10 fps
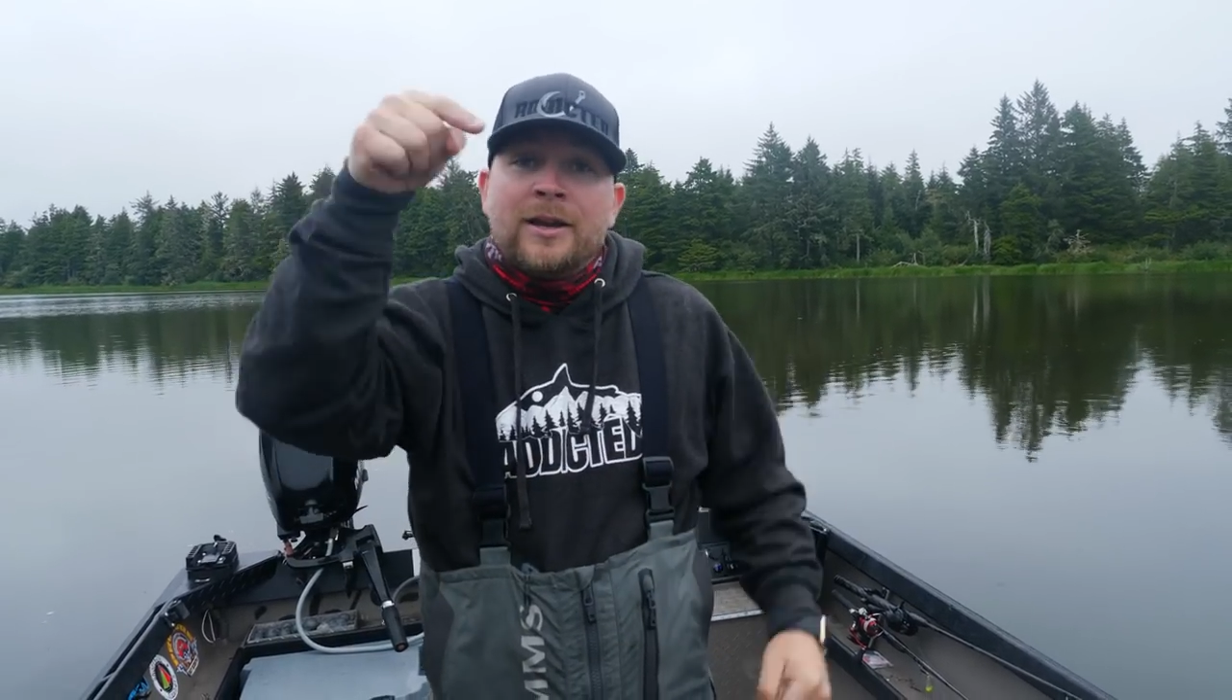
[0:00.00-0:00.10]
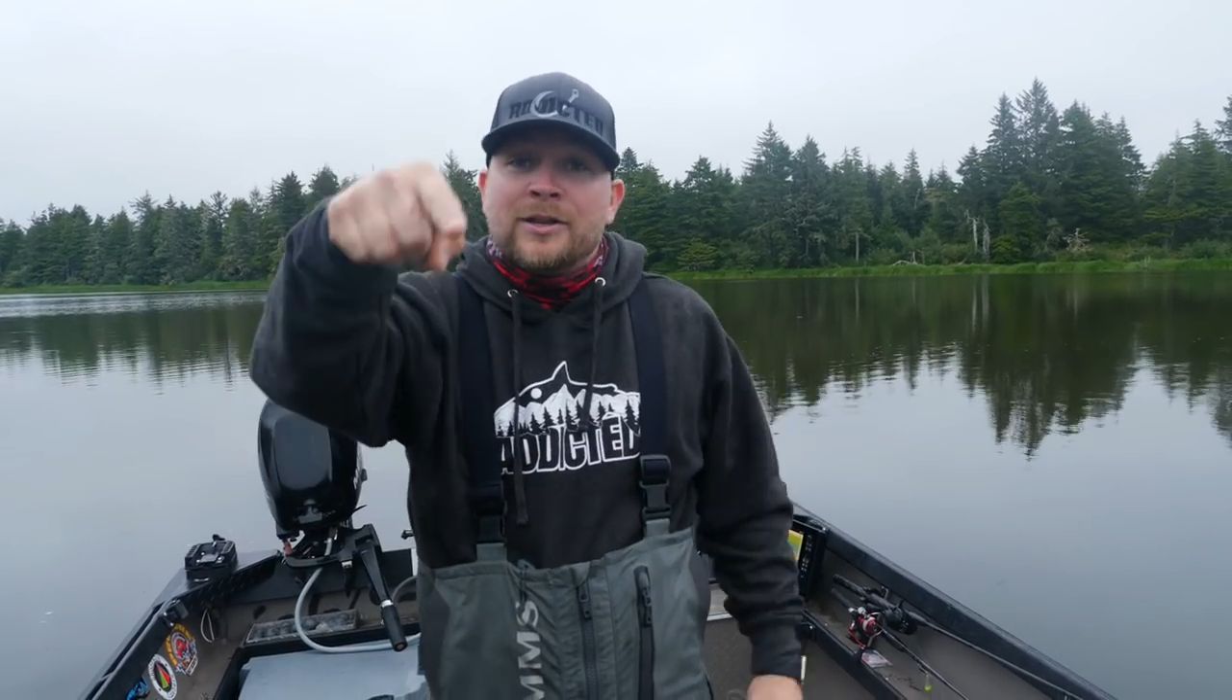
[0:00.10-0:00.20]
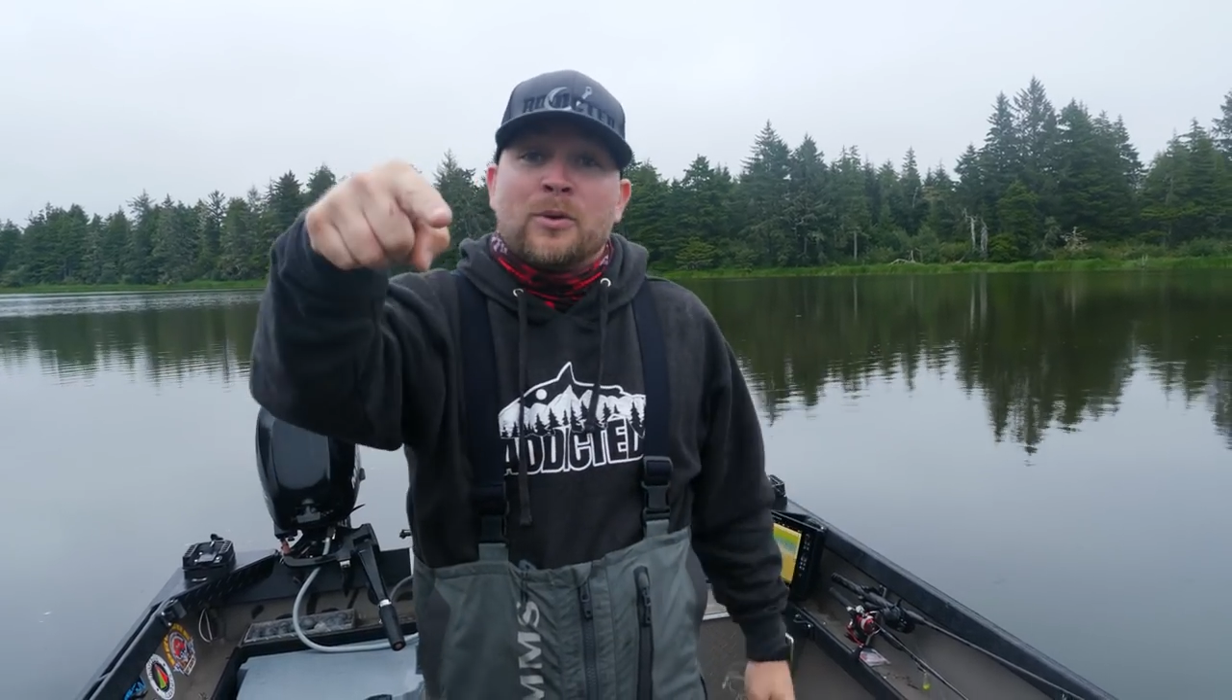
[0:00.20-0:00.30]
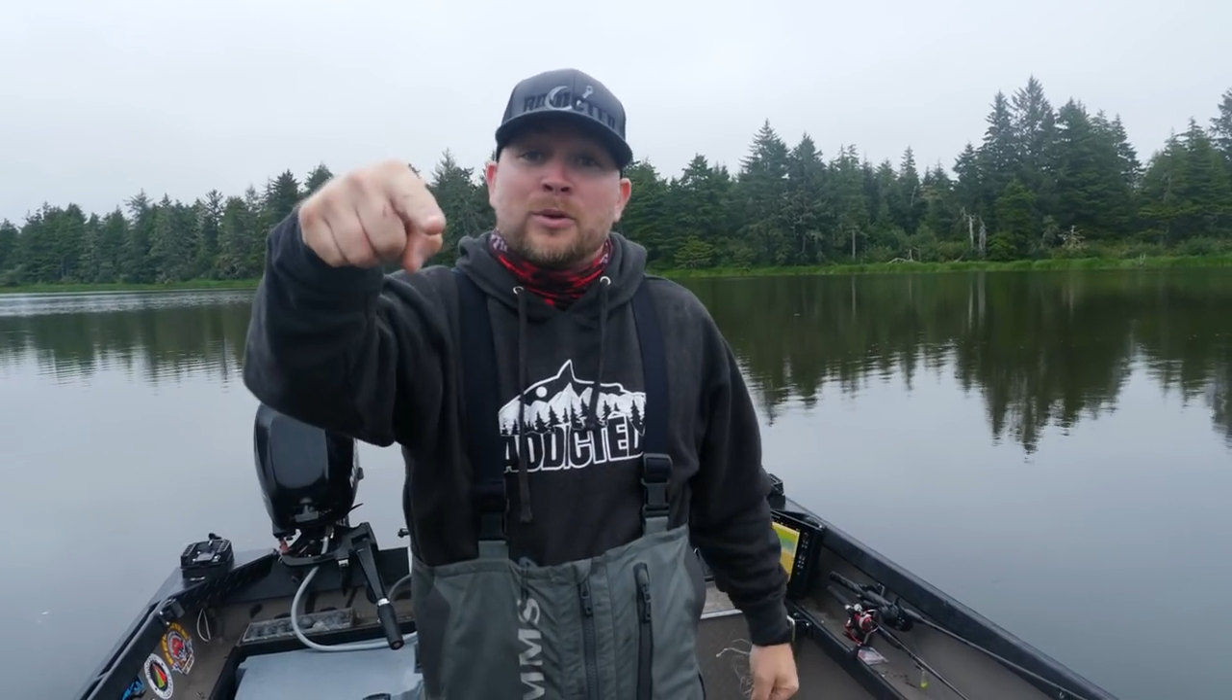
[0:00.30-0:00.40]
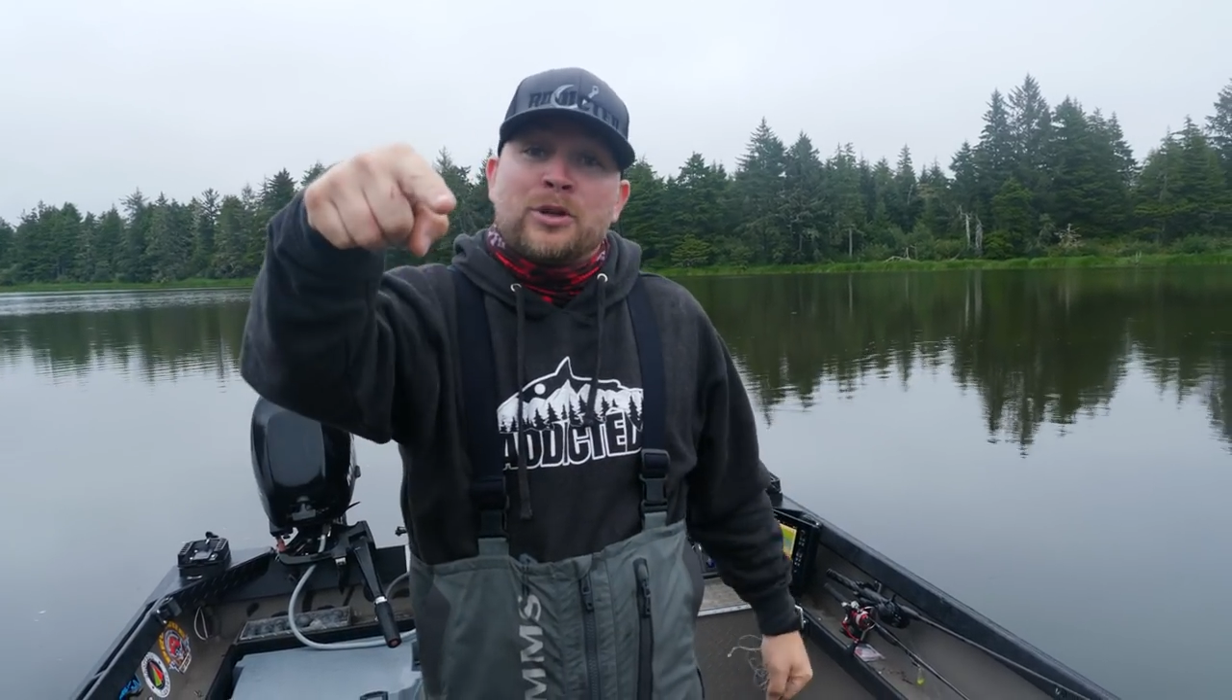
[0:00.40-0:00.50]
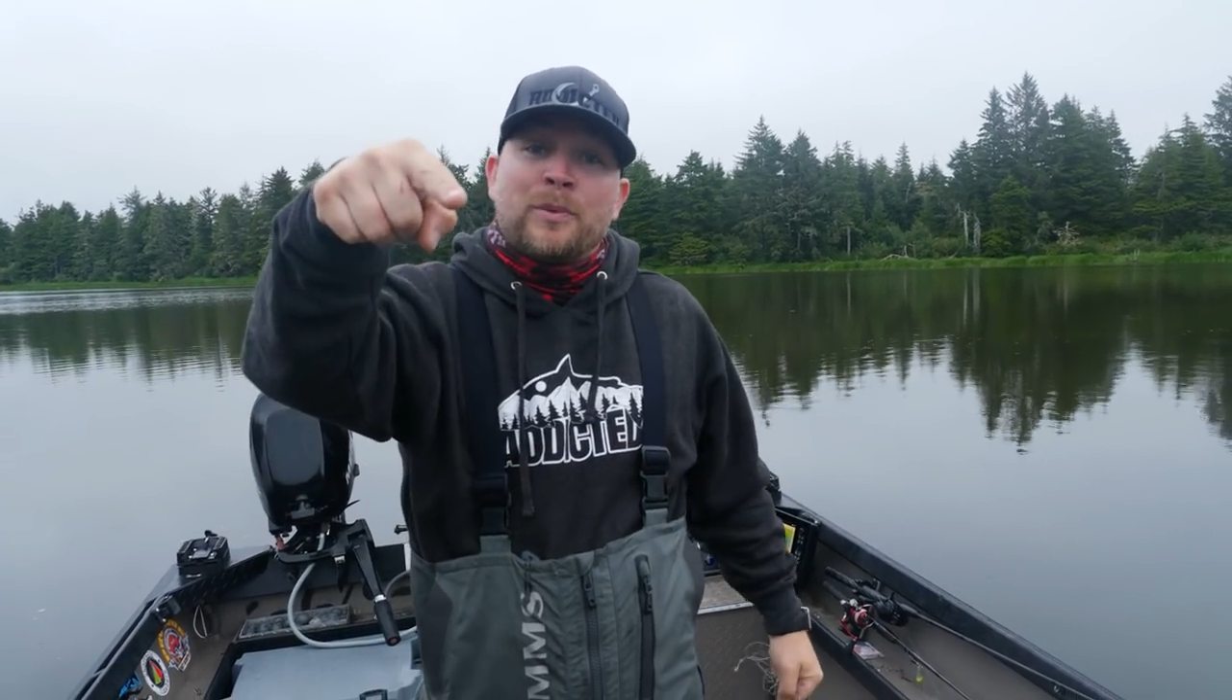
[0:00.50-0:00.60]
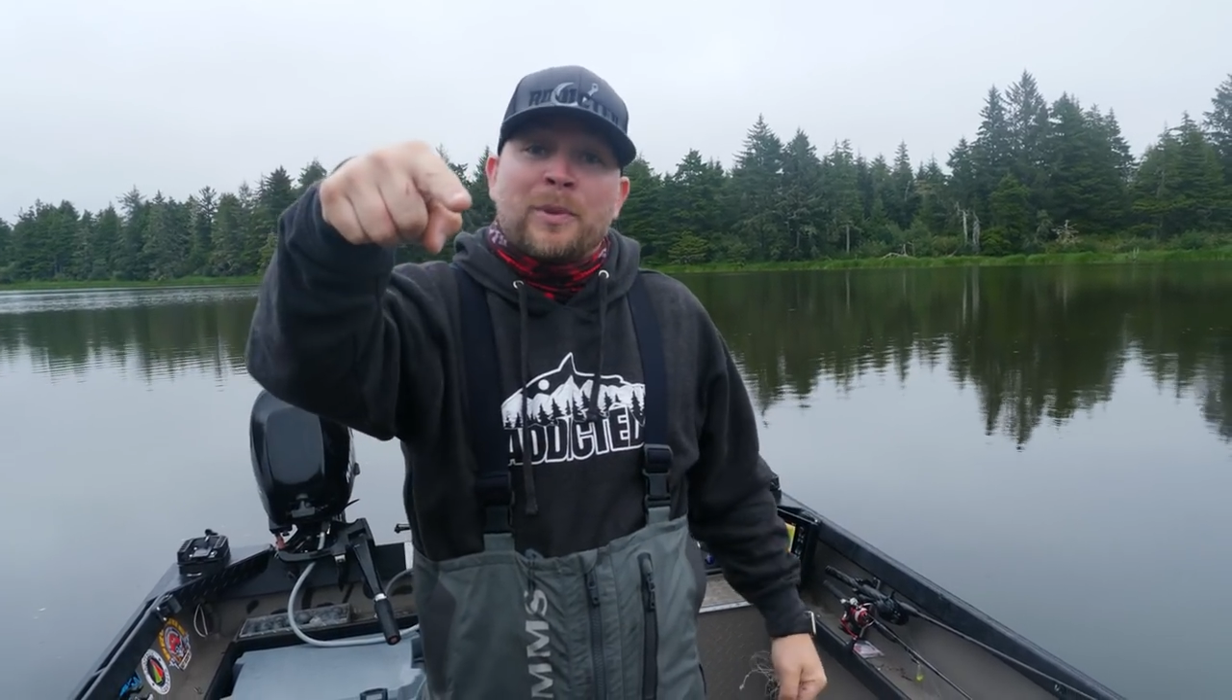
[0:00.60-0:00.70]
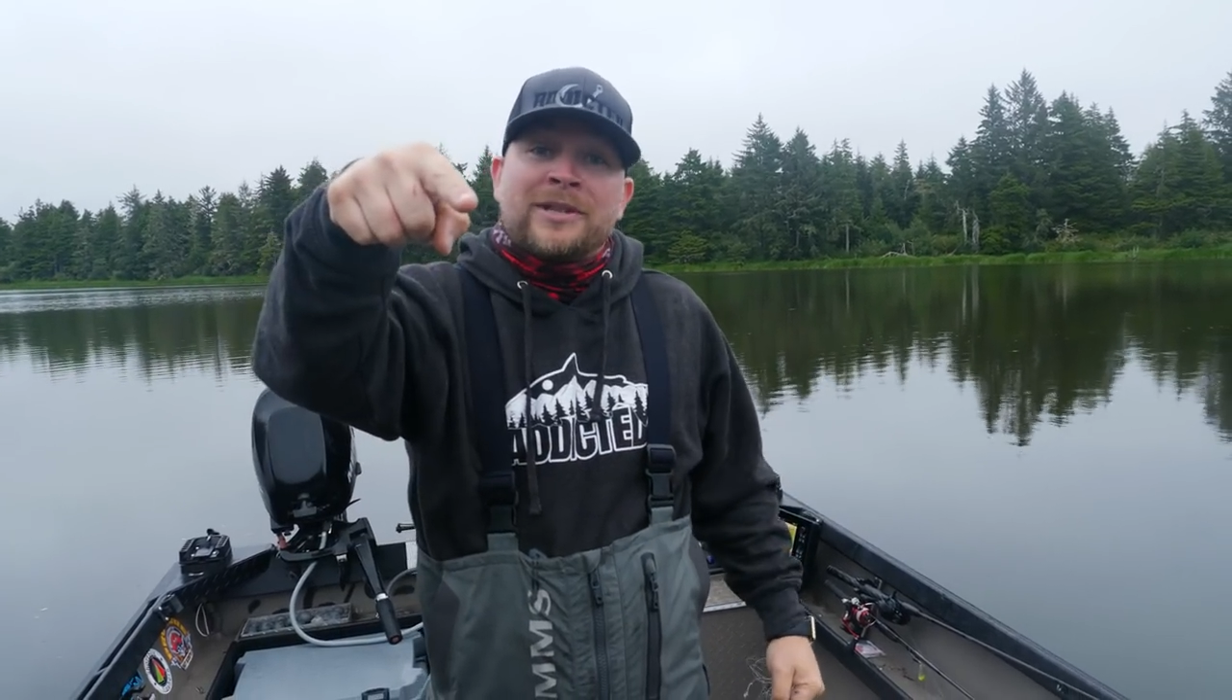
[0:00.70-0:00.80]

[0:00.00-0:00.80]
So we're super